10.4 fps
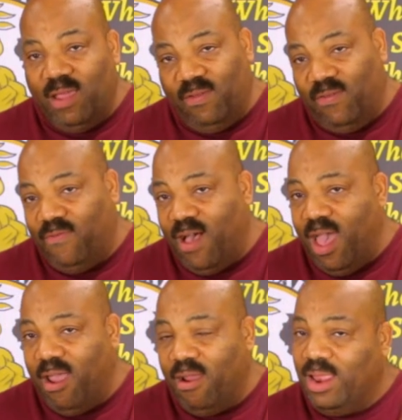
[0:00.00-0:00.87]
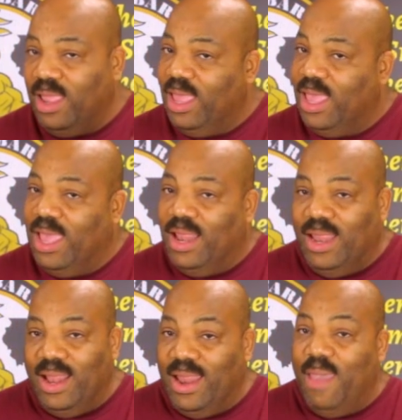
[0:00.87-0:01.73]
If it's fire,
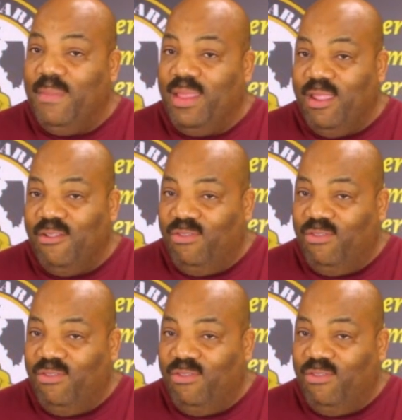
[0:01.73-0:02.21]
then damn it,